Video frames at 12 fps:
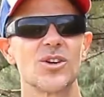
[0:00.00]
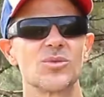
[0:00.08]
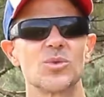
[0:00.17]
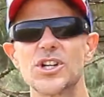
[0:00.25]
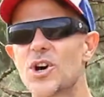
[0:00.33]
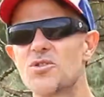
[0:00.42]

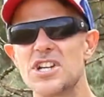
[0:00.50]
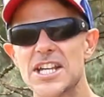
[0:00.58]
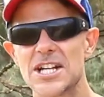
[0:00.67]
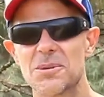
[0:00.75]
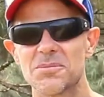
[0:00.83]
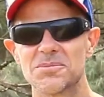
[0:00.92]
We don't need
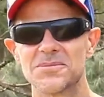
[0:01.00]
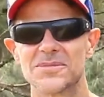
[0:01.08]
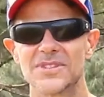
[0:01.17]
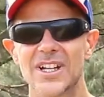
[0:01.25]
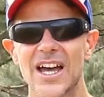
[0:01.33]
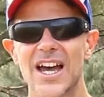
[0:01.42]
them.
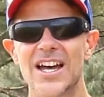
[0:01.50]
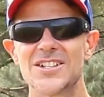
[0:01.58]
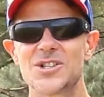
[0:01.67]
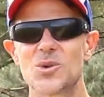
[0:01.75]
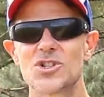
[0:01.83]
And so we're